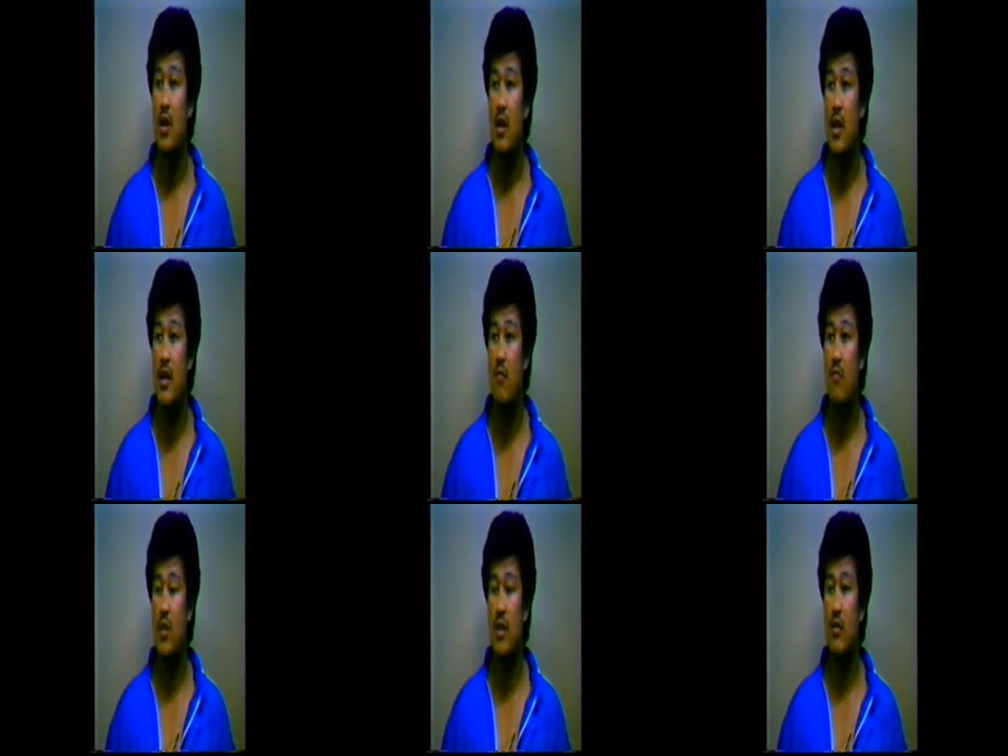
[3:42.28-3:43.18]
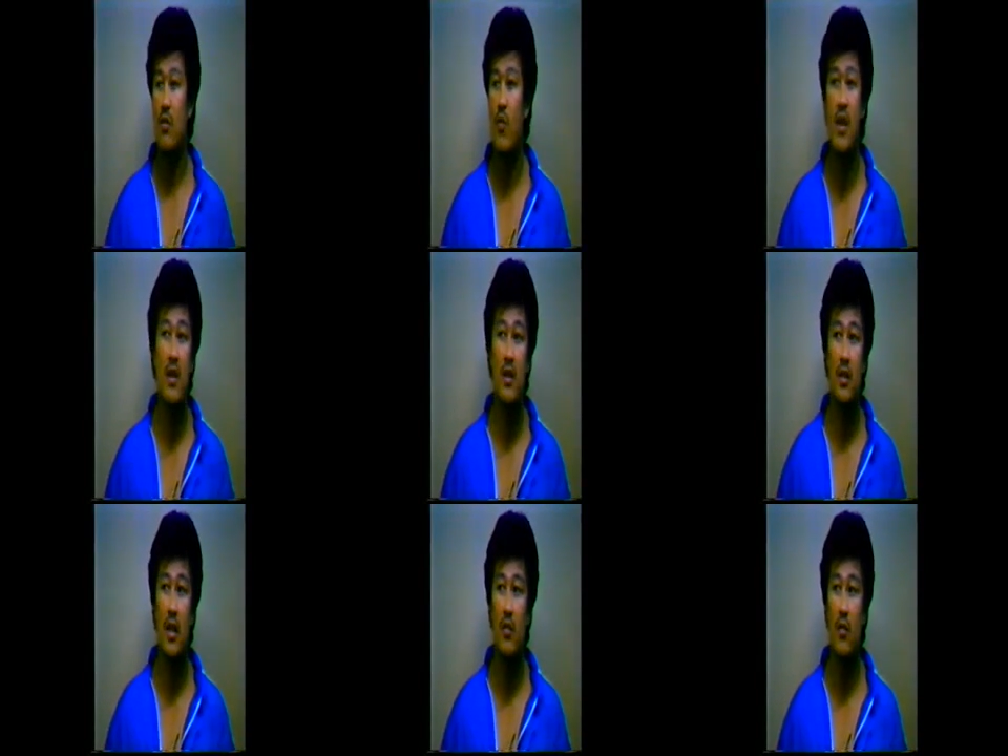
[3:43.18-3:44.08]
They didn't just really win in this
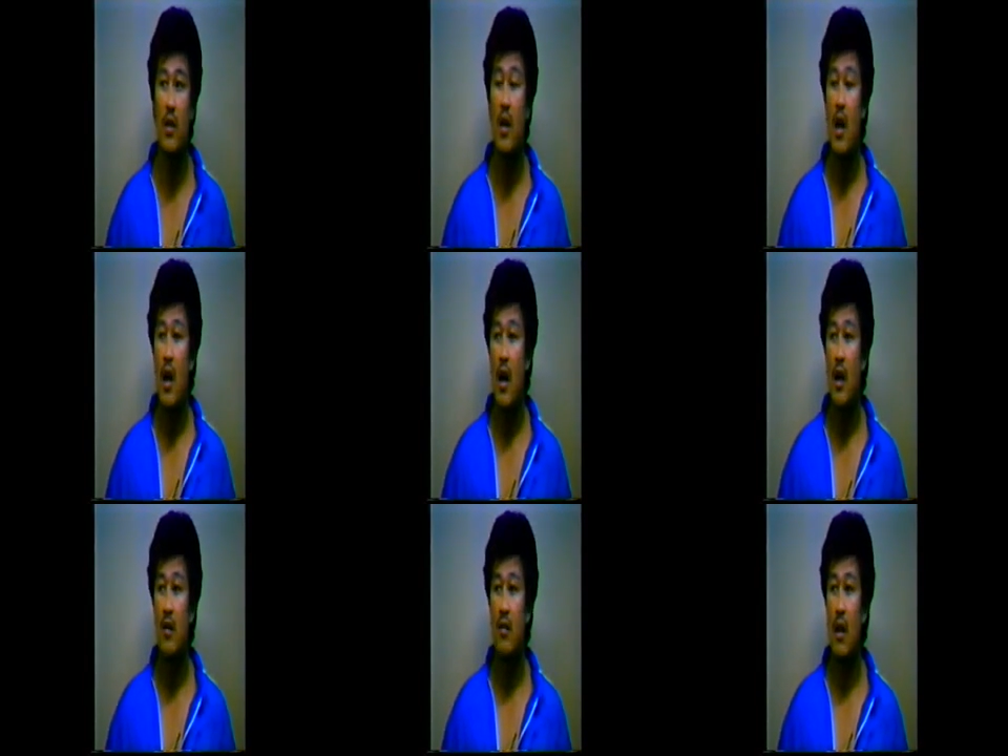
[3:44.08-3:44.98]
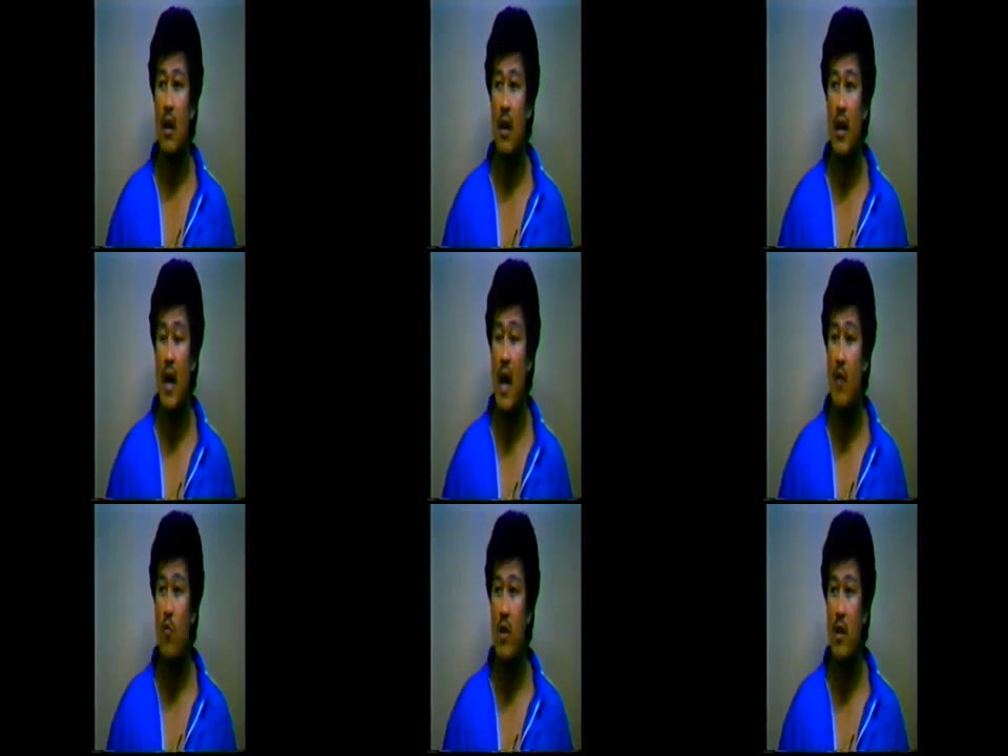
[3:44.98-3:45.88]
country. And like Anne
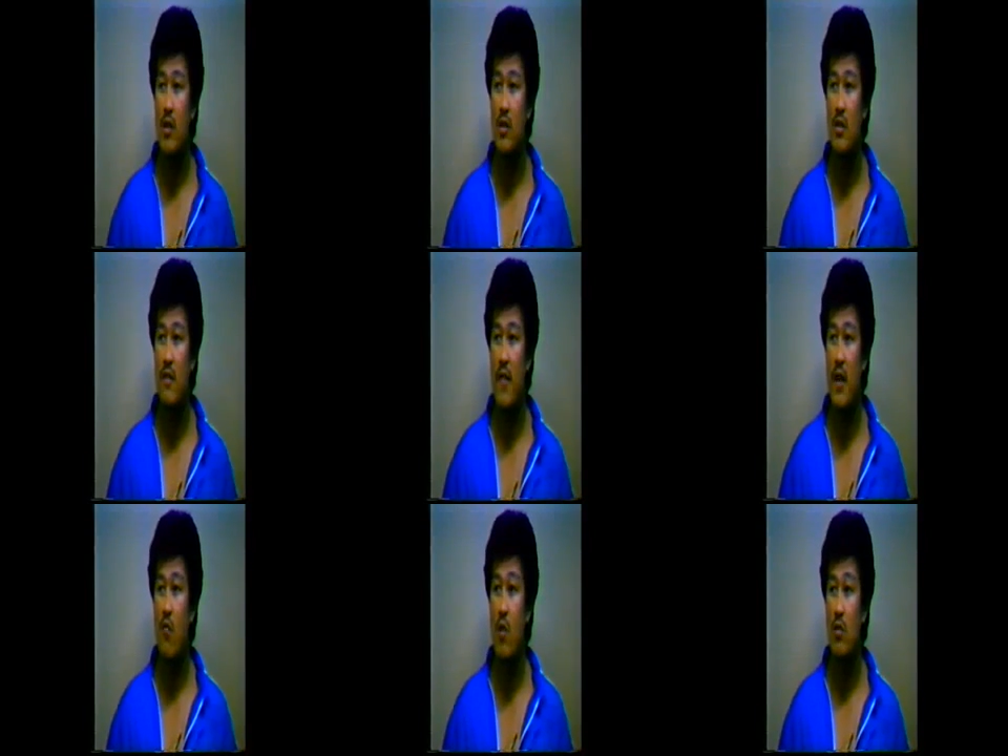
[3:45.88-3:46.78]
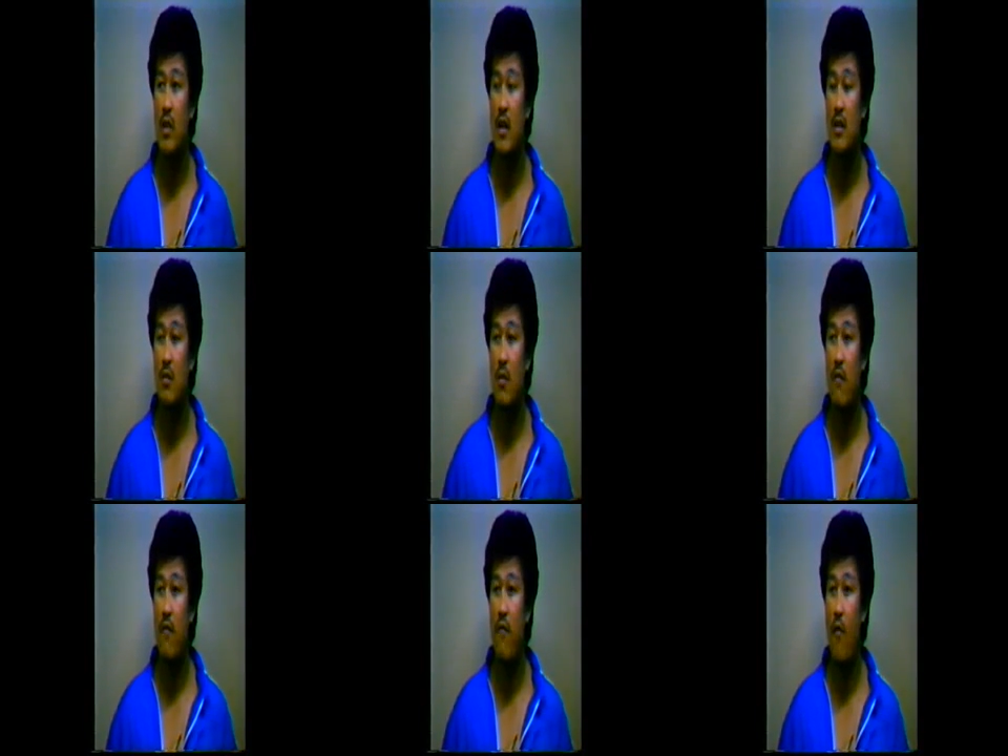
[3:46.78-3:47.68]
Quinlan, she defended her world title about
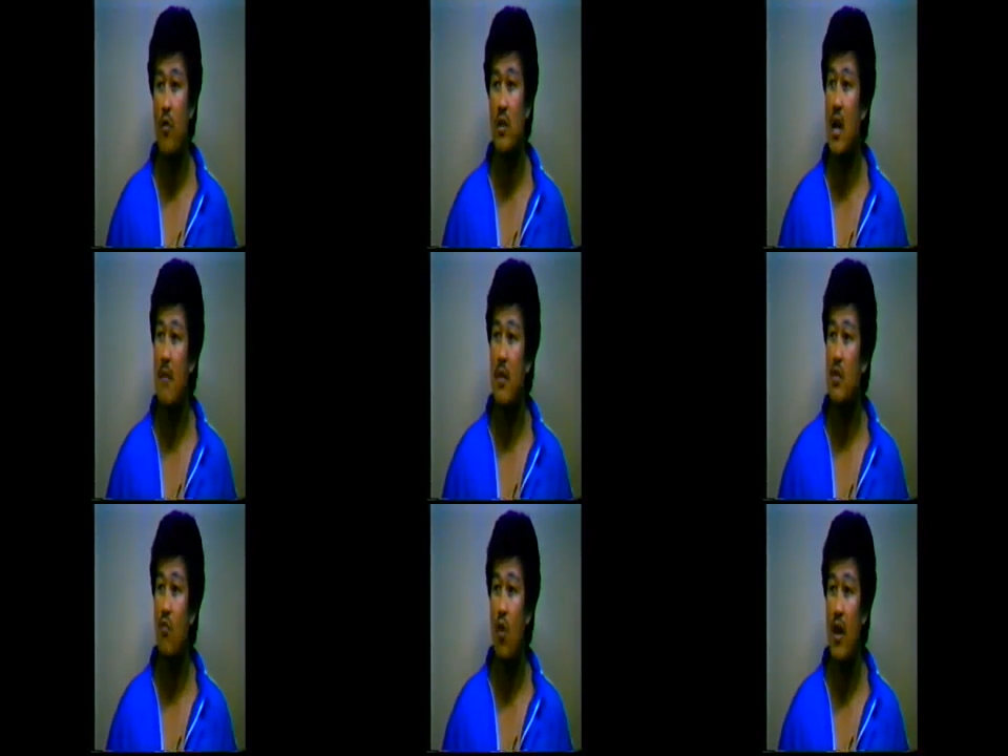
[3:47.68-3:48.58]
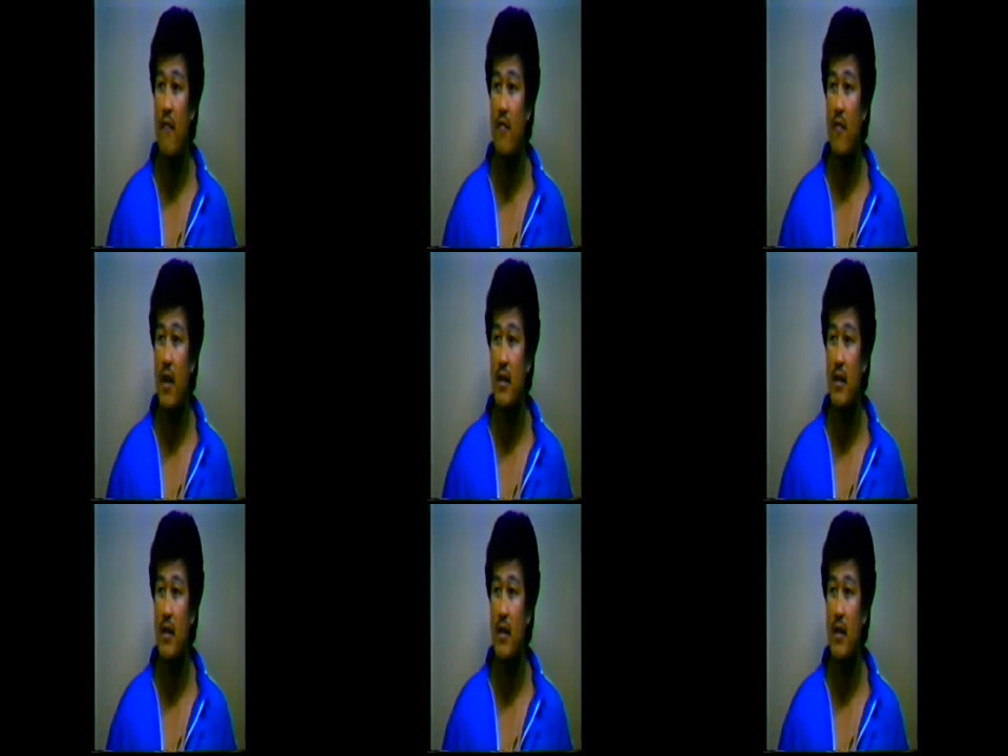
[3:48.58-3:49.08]
4 times and she won every fight.